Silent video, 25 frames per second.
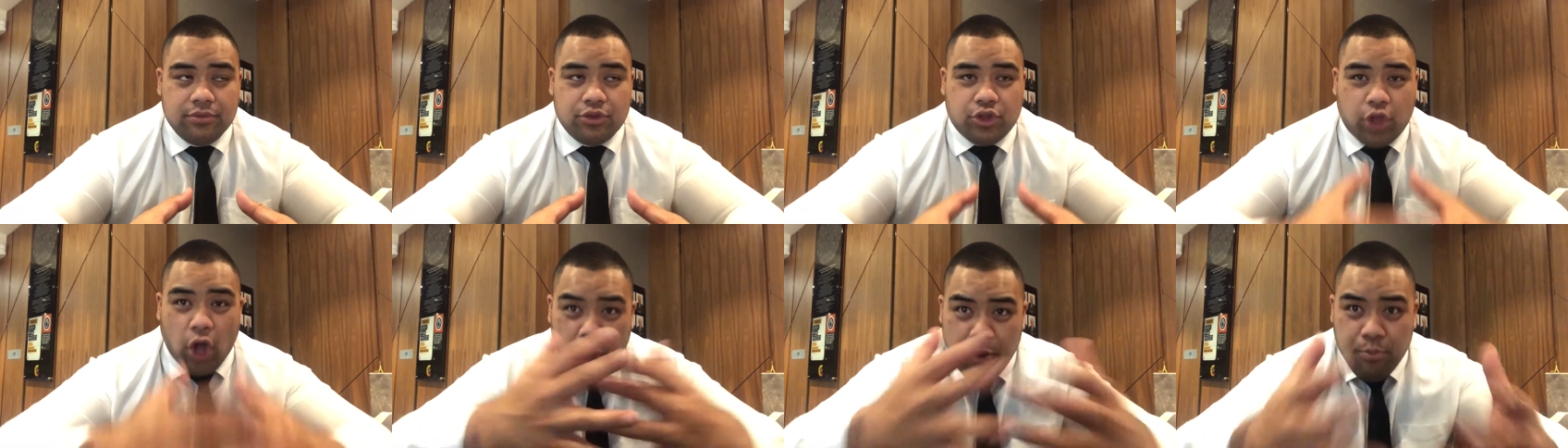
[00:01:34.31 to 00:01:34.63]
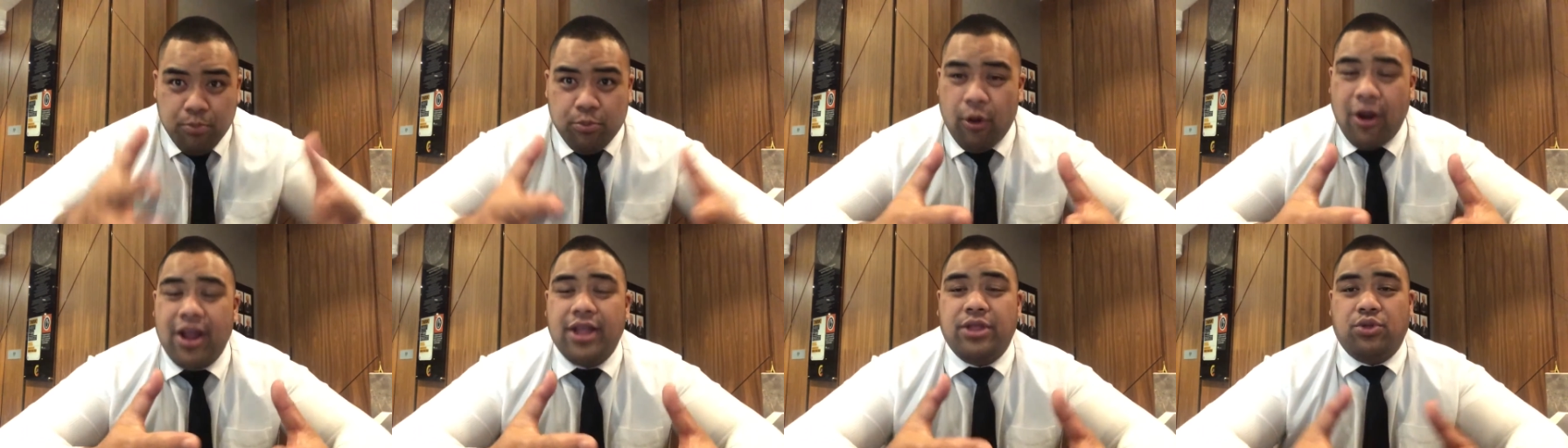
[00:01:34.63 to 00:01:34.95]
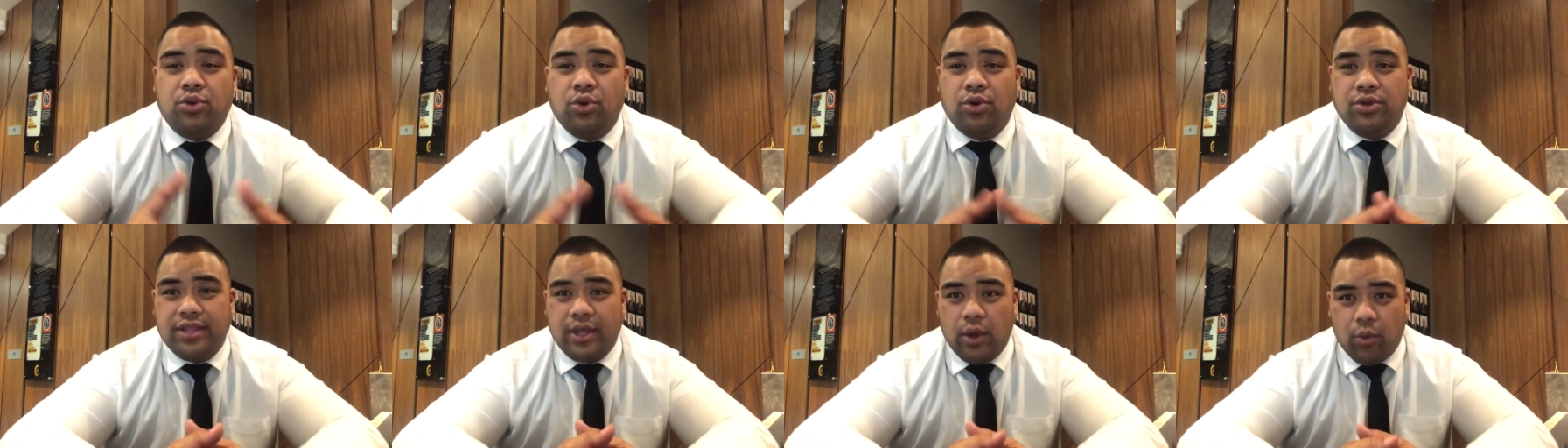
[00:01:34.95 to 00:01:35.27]
don't break
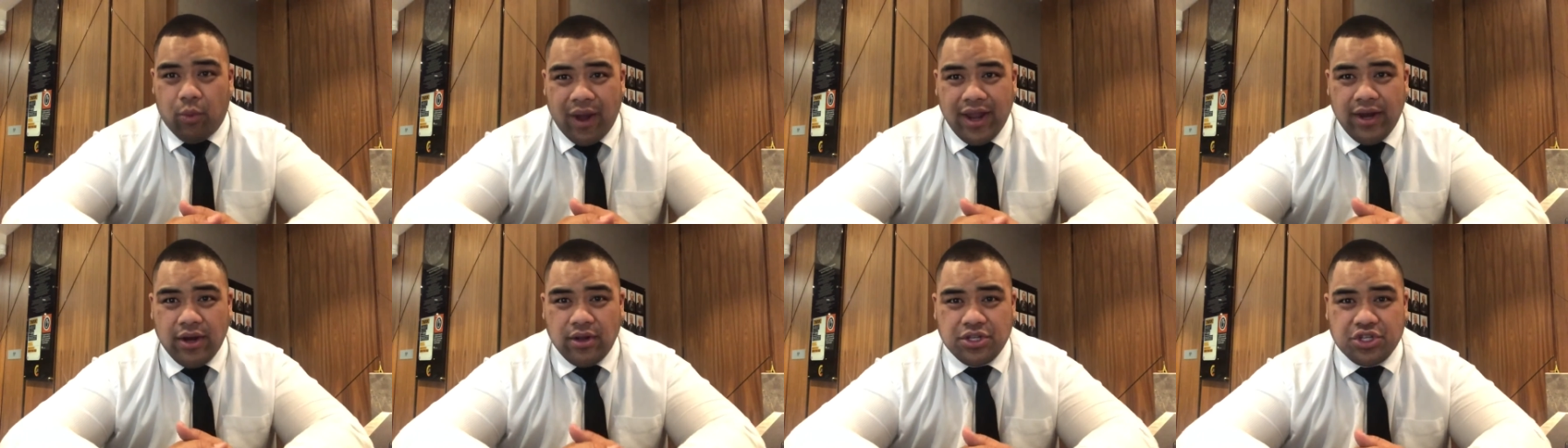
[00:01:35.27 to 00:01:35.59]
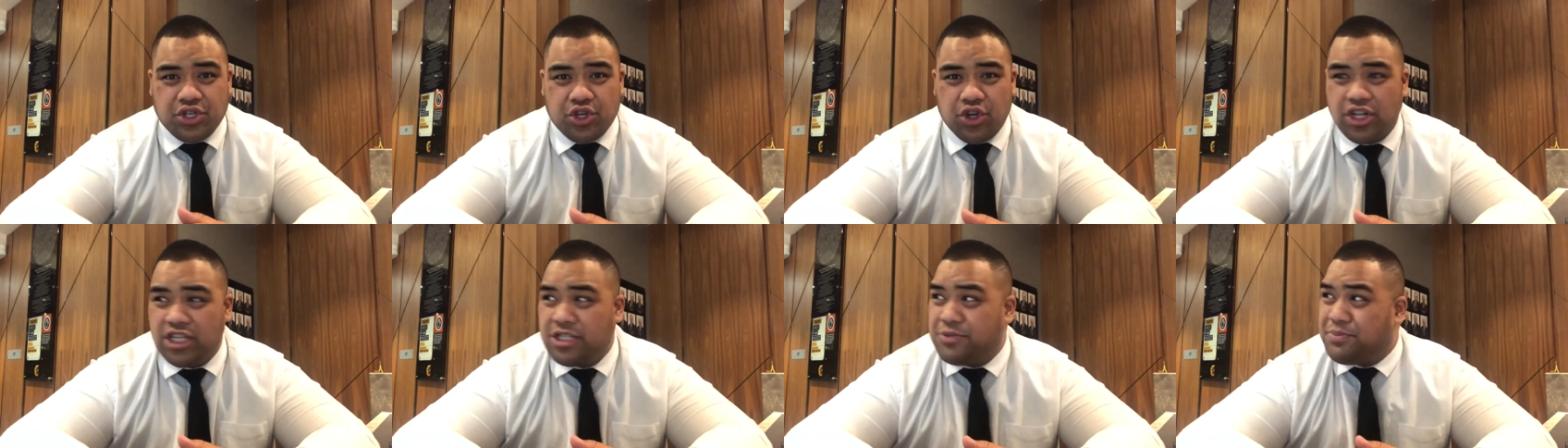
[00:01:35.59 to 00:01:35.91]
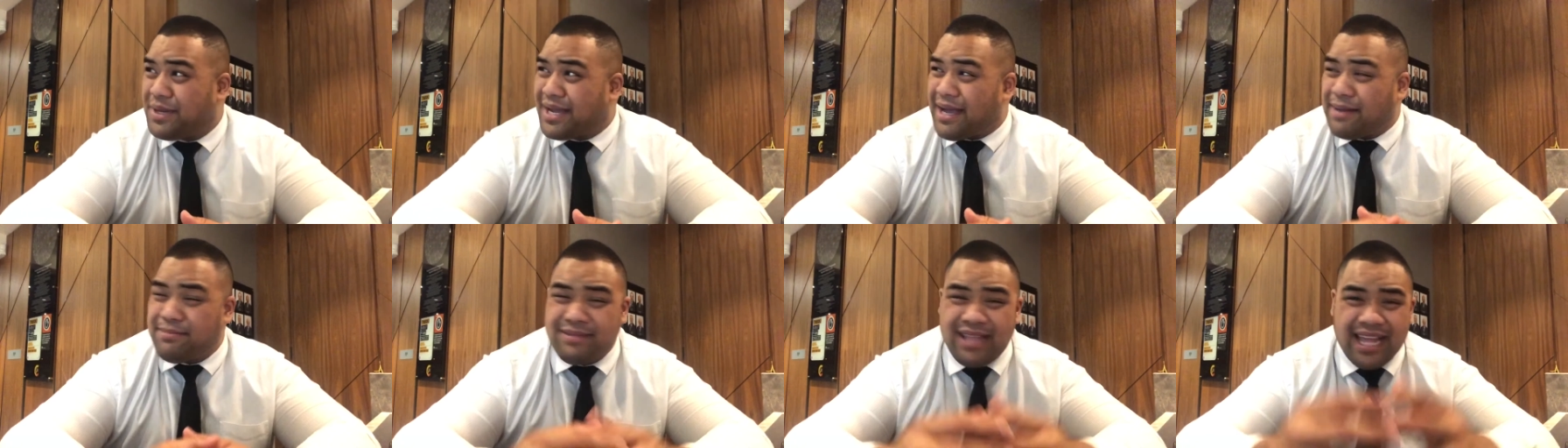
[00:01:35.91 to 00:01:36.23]
through on their weight loss journey is
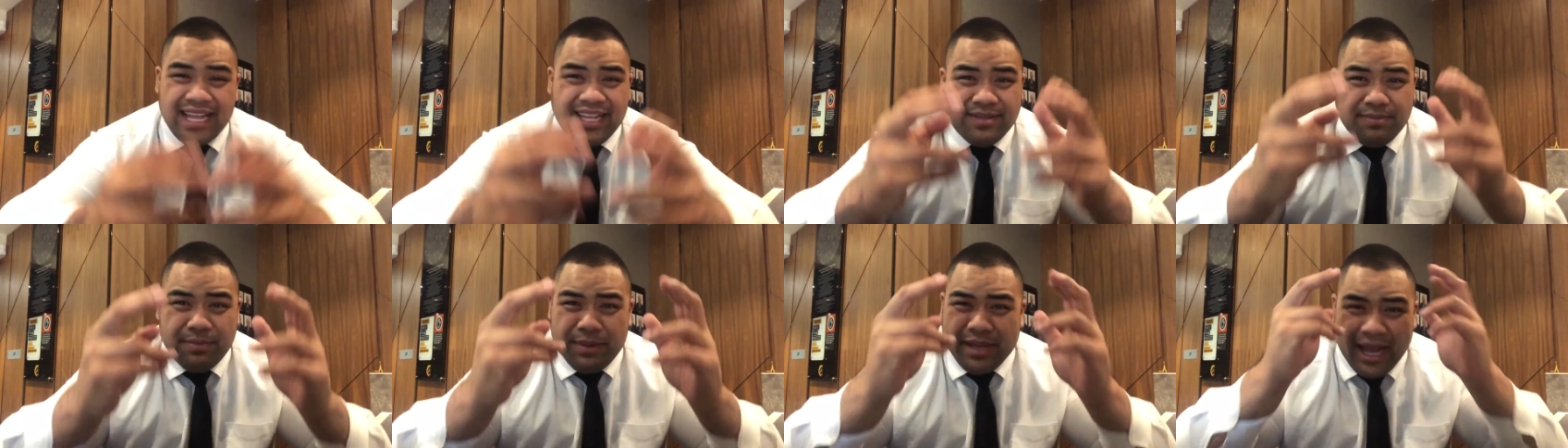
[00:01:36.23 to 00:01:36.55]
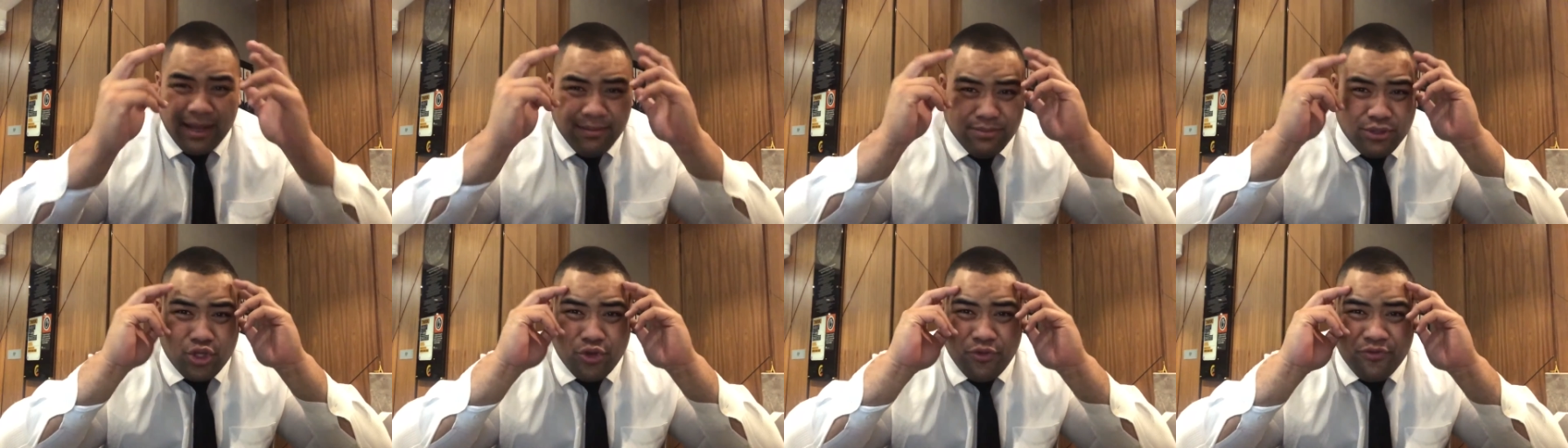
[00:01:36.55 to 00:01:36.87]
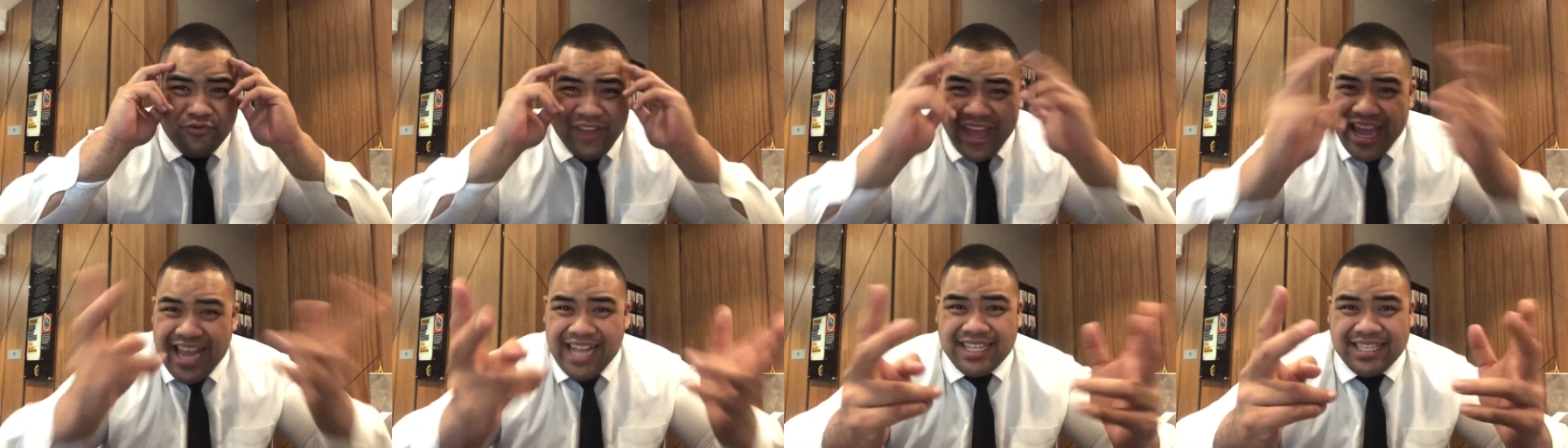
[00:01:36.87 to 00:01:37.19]
become they become too
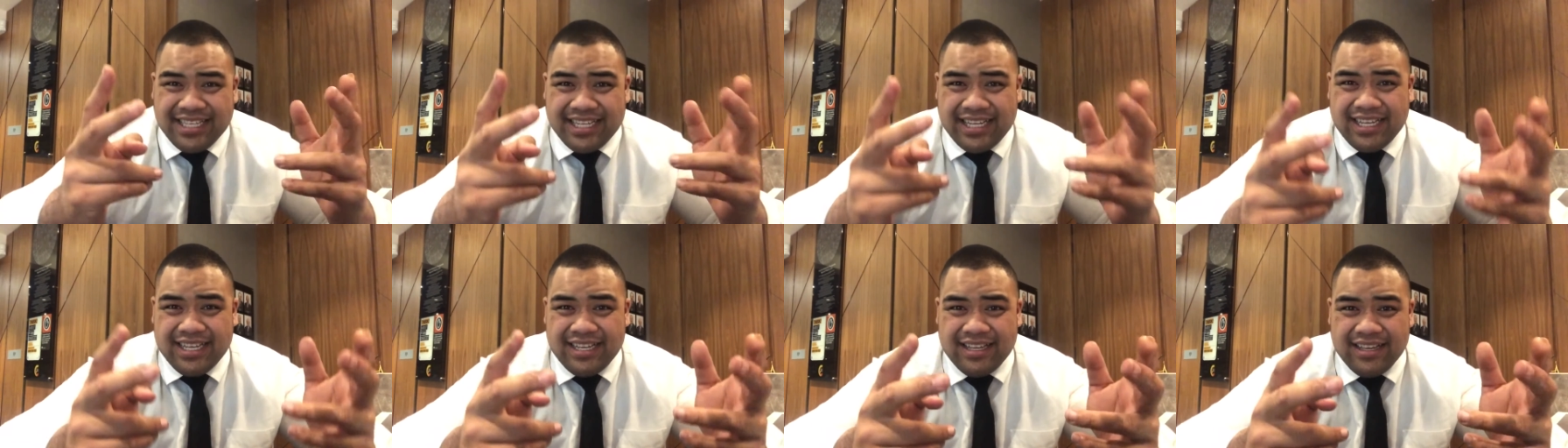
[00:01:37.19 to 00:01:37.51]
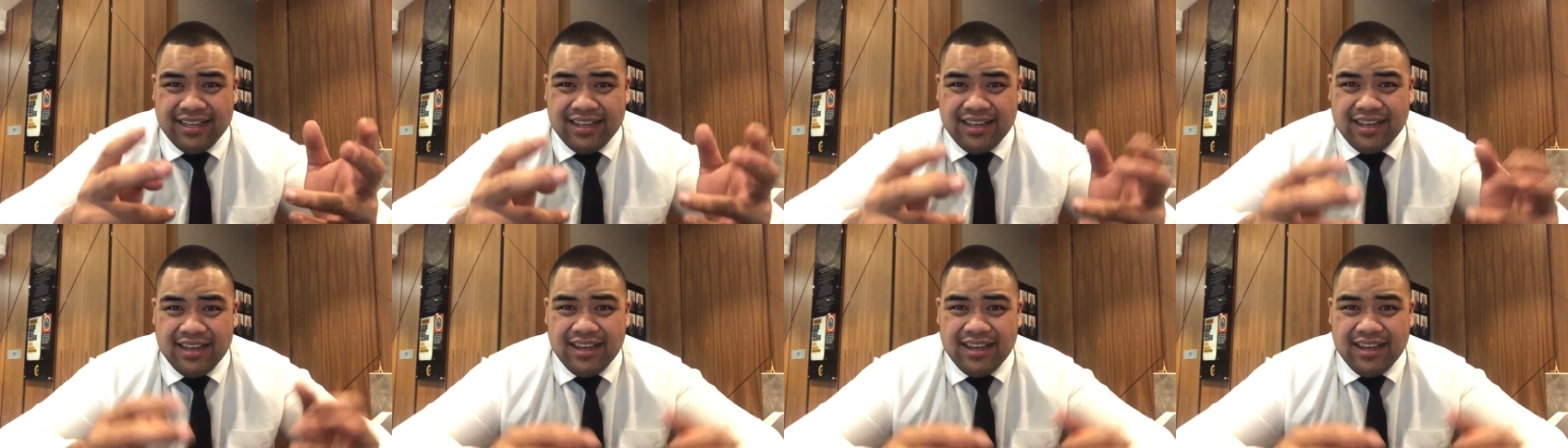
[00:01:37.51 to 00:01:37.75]
fancy.